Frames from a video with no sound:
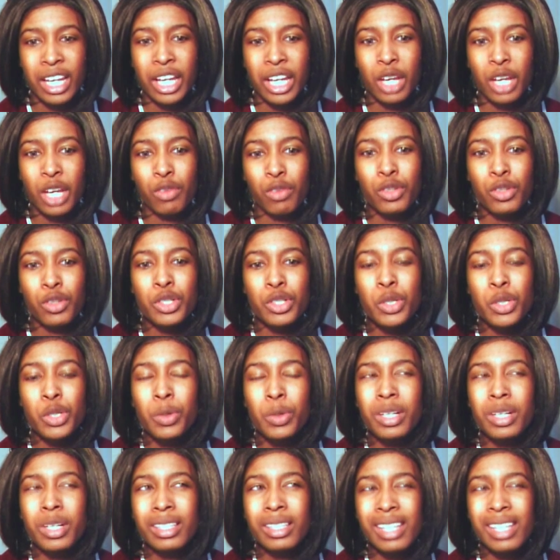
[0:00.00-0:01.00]
If you're
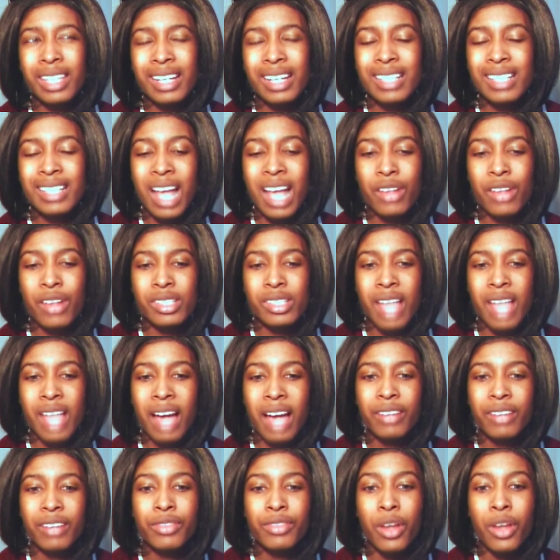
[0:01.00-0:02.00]
doing things
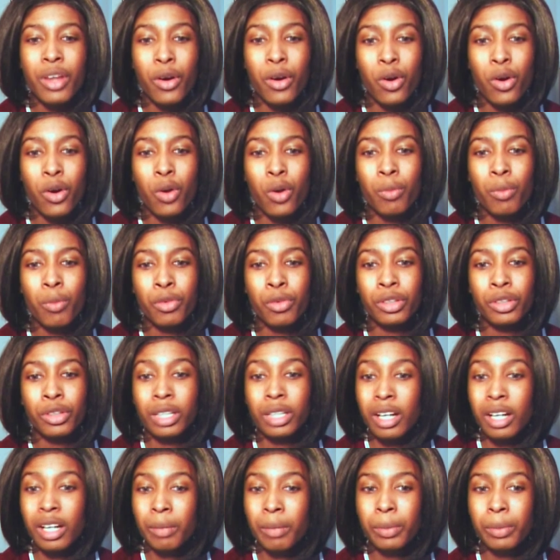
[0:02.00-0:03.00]
outside of the home for the
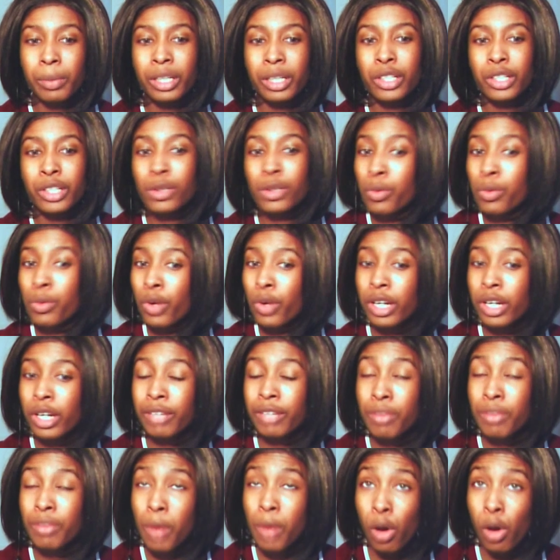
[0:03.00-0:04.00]
company you're working
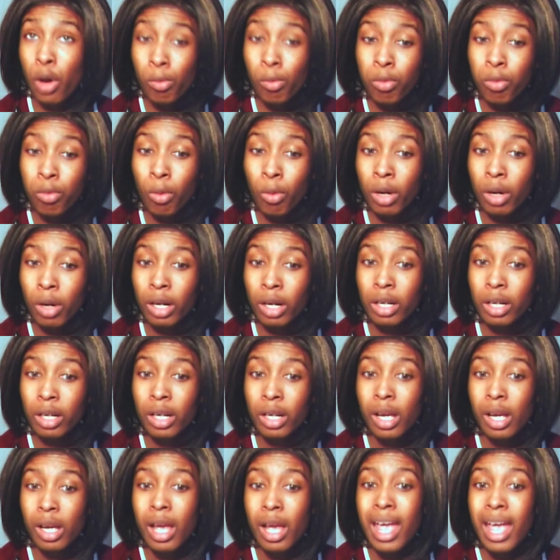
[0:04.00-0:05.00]
from home for
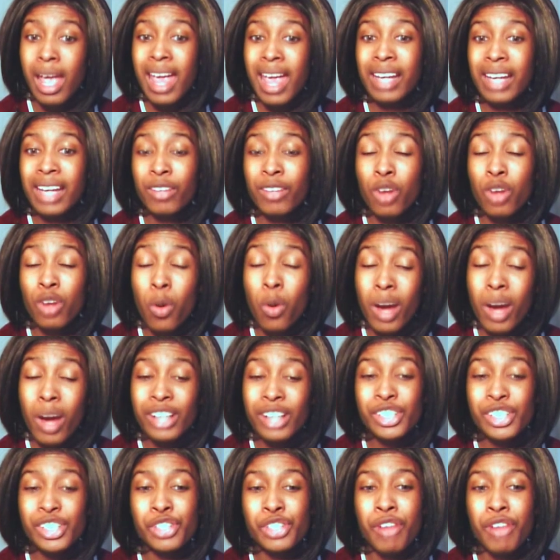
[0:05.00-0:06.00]
and it
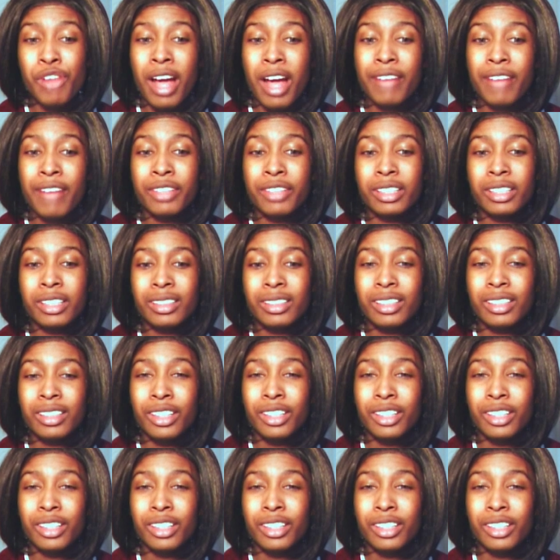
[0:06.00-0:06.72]
requires driving,